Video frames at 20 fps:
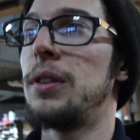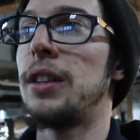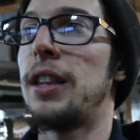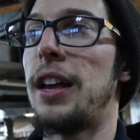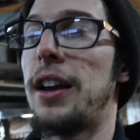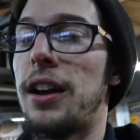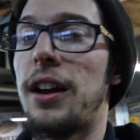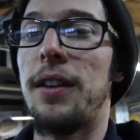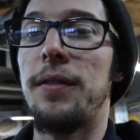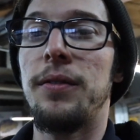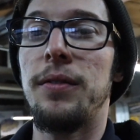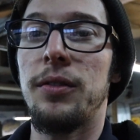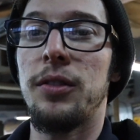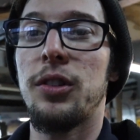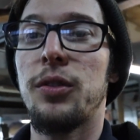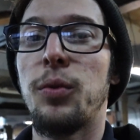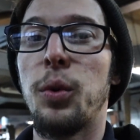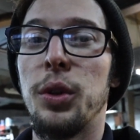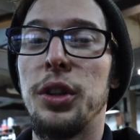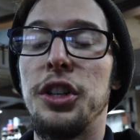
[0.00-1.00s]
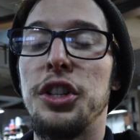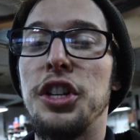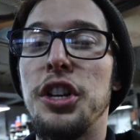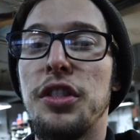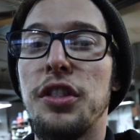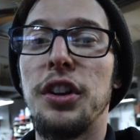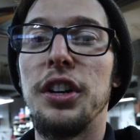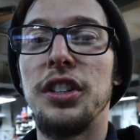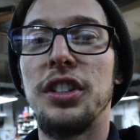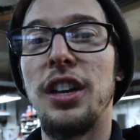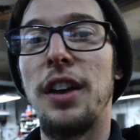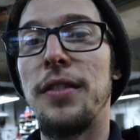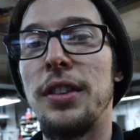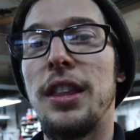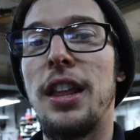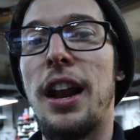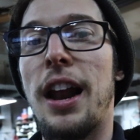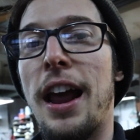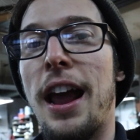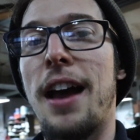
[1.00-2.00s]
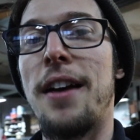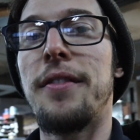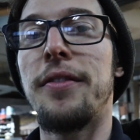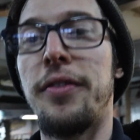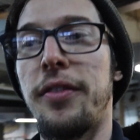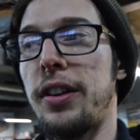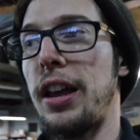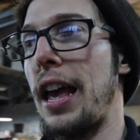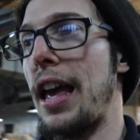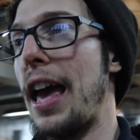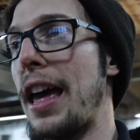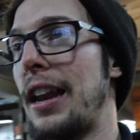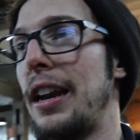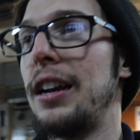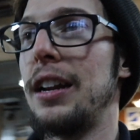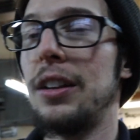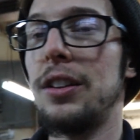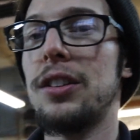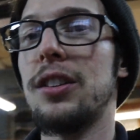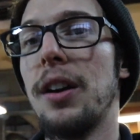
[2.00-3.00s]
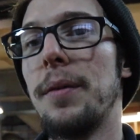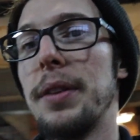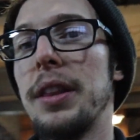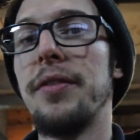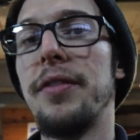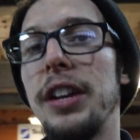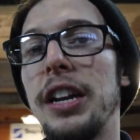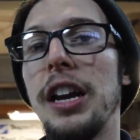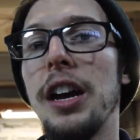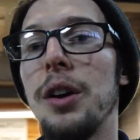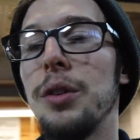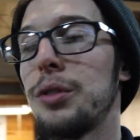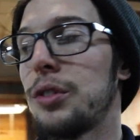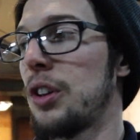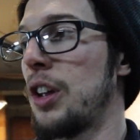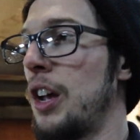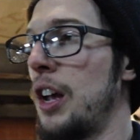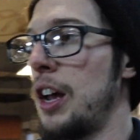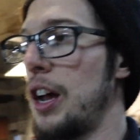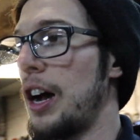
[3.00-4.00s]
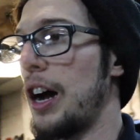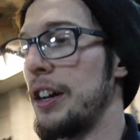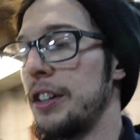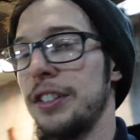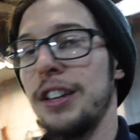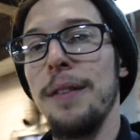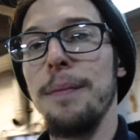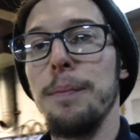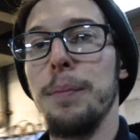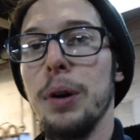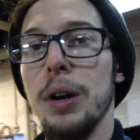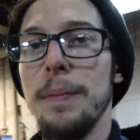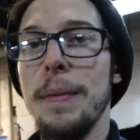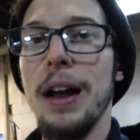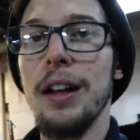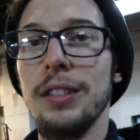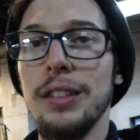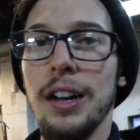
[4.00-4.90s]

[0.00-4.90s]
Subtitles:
that's for the G37 that I have edited some of the videos. I just haven't put them out